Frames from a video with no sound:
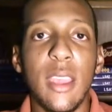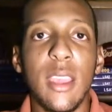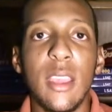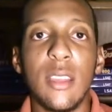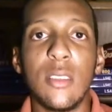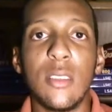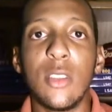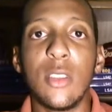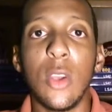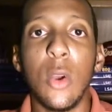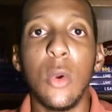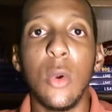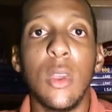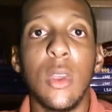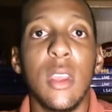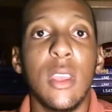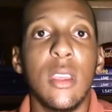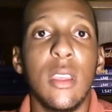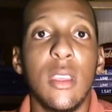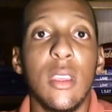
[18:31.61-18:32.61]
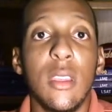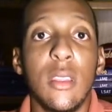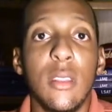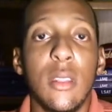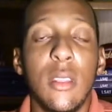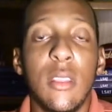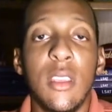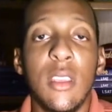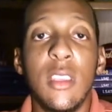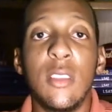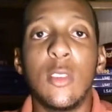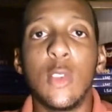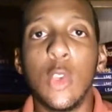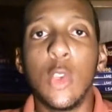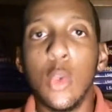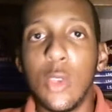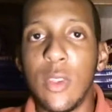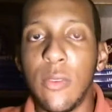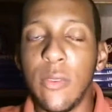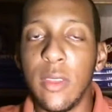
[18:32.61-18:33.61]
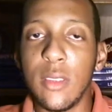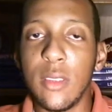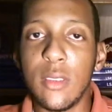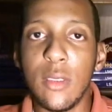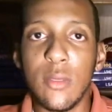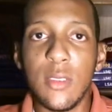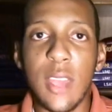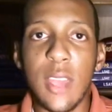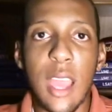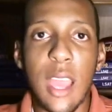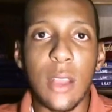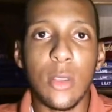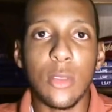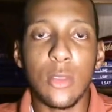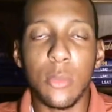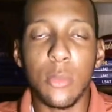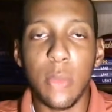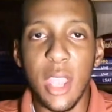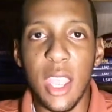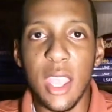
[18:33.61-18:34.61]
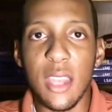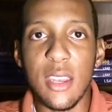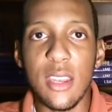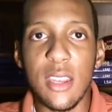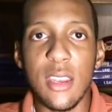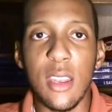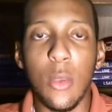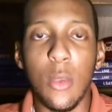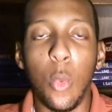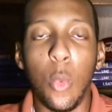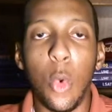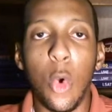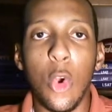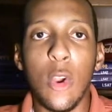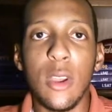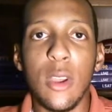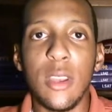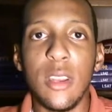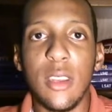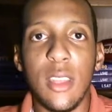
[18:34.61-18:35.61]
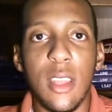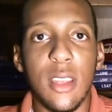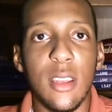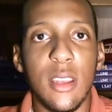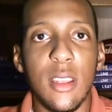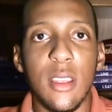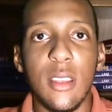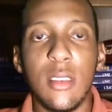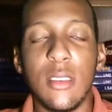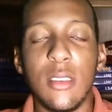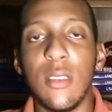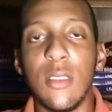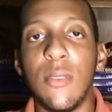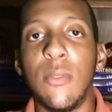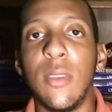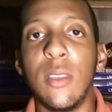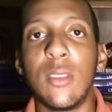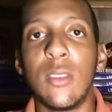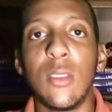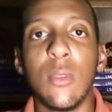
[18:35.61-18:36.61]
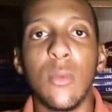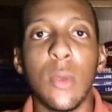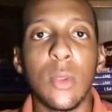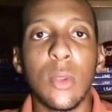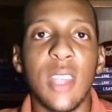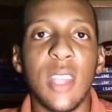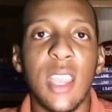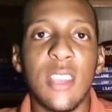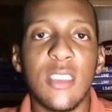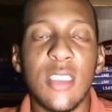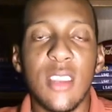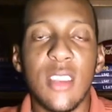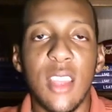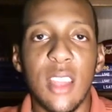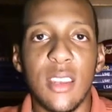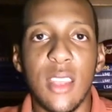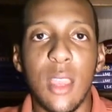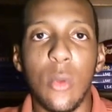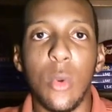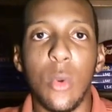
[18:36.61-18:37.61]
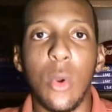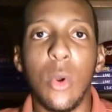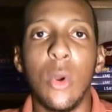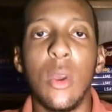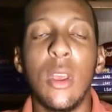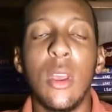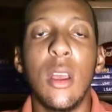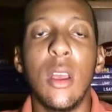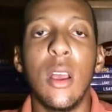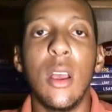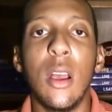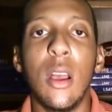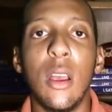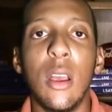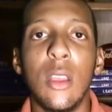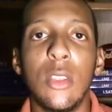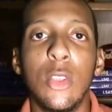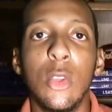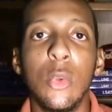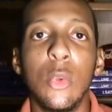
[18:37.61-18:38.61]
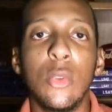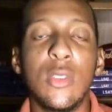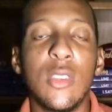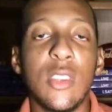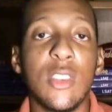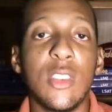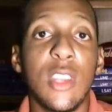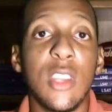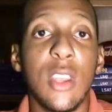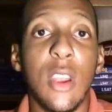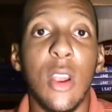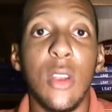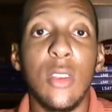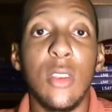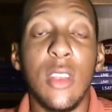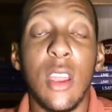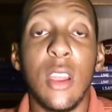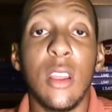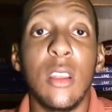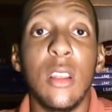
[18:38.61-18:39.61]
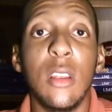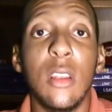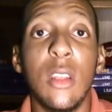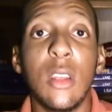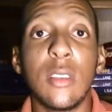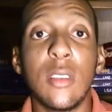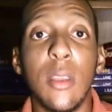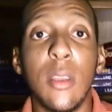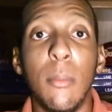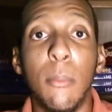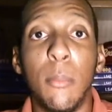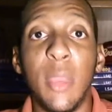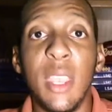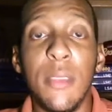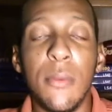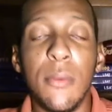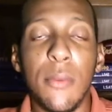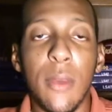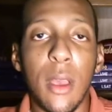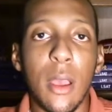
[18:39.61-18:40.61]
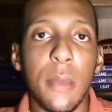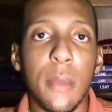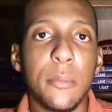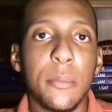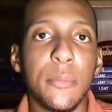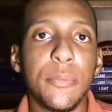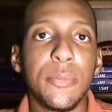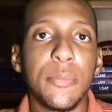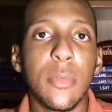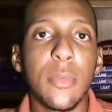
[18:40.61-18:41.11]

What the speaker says: And so these two defensive tackles, Bannon and Warren, and the defensive rotation that they will use this year, they're going to look to beef up